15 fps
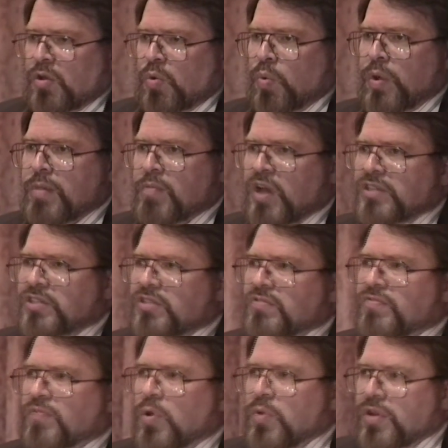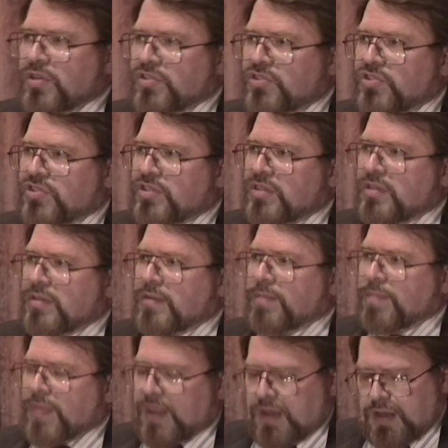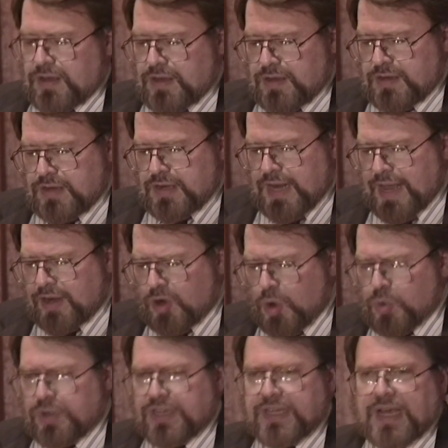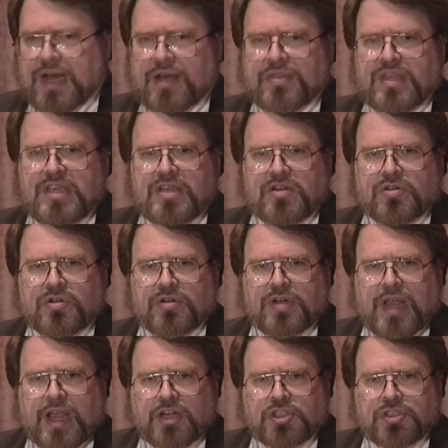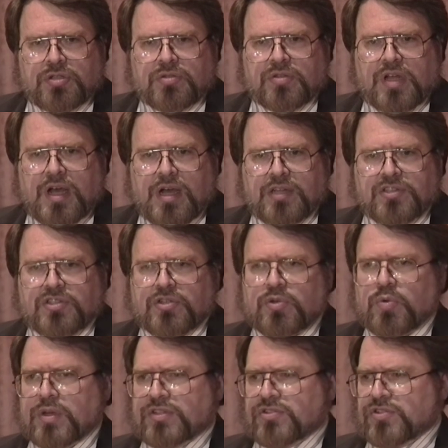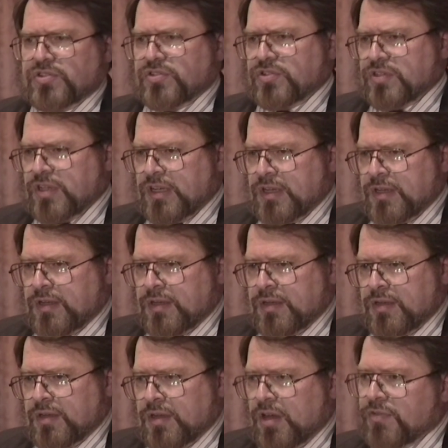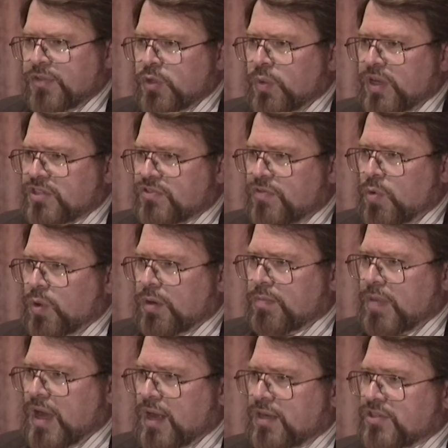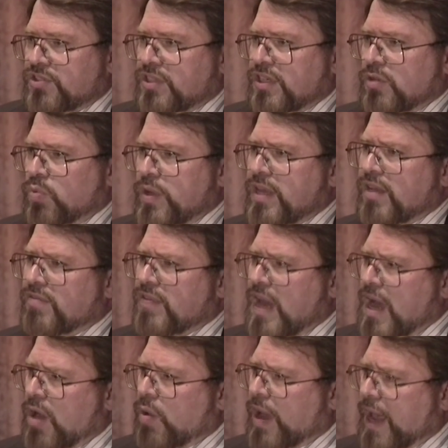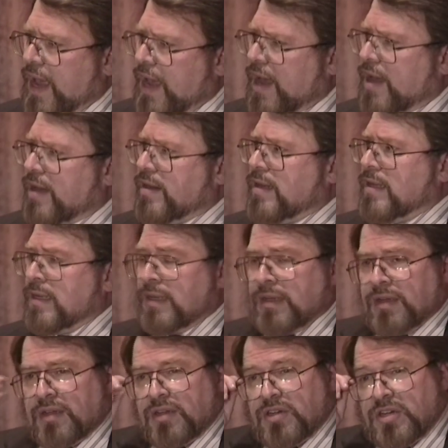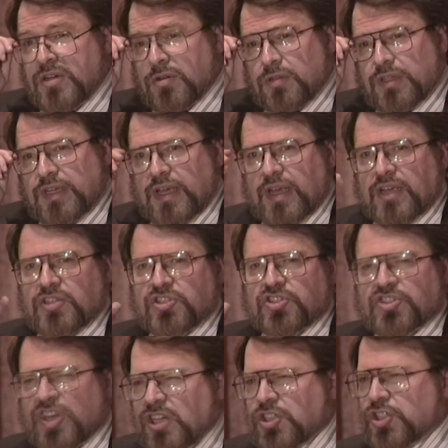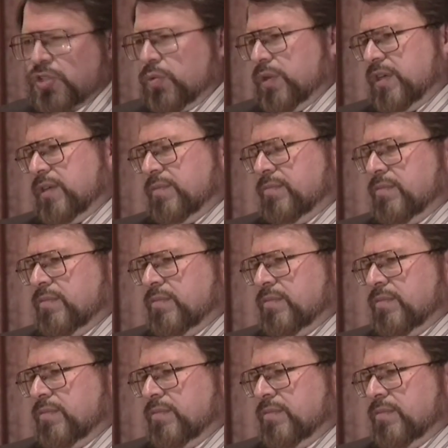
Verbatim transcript: We must focus not only on the international consequences of U.S. foreign policy, and we have now had nearly a century